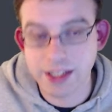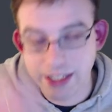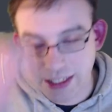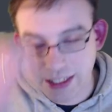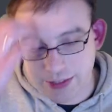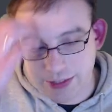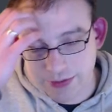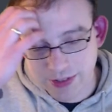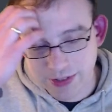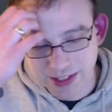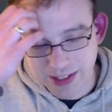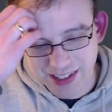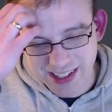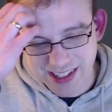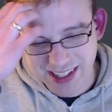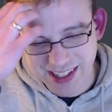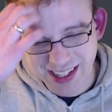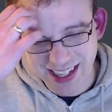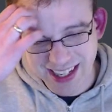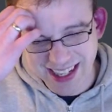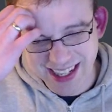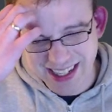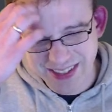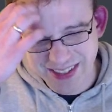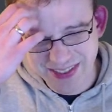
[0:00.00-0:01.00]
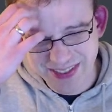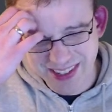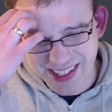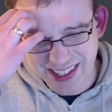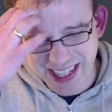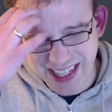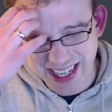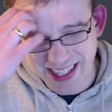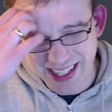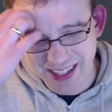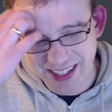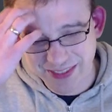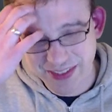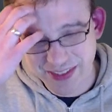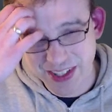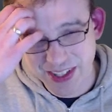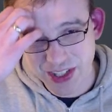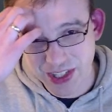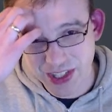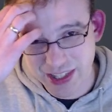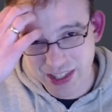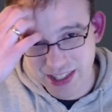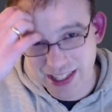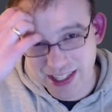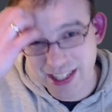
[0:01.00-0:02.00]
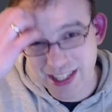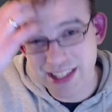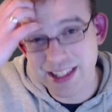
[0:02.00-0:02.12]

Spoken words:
different kettle of fish in the sense